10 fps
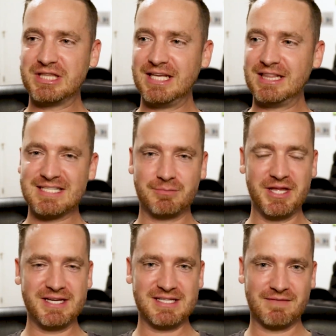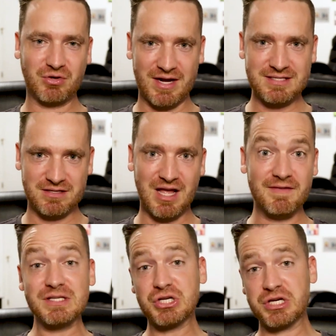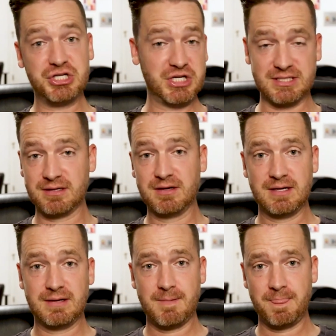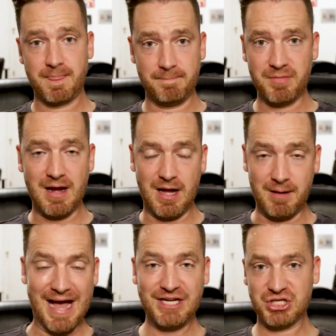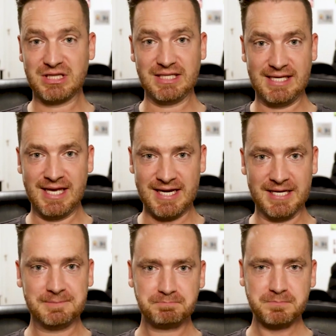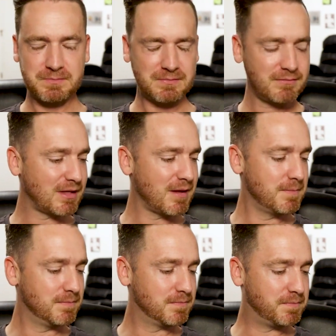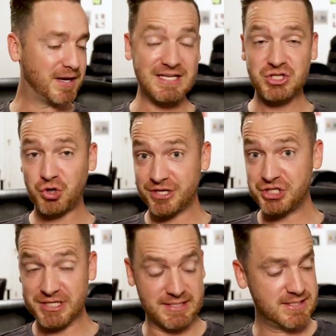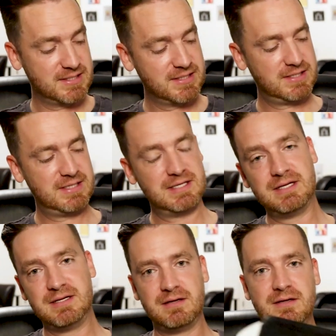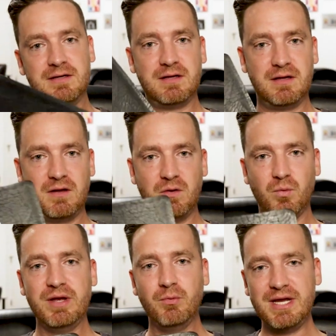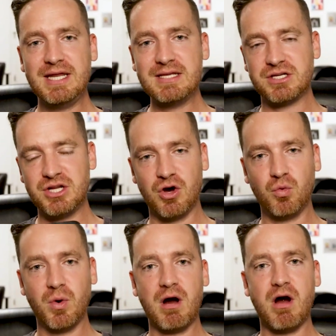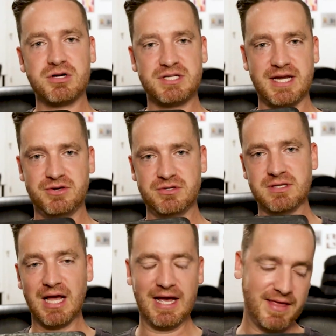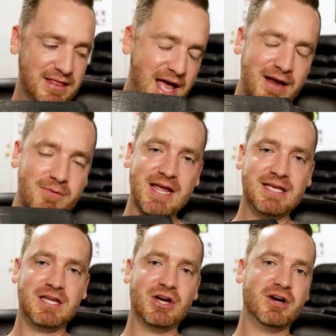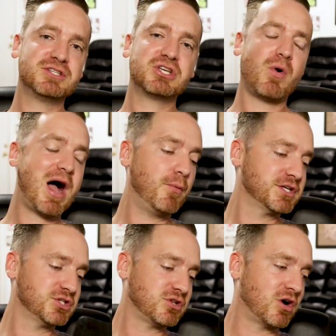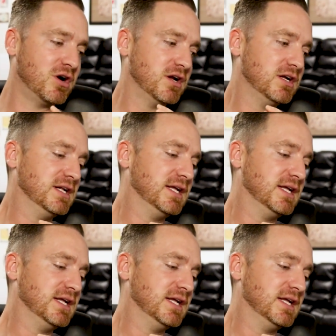to think that someone that doesn't have Christ in their life is going to just uh, magically get it. But as Christians, we, we need to know where our standards lie, and they lie right here. And so I want to start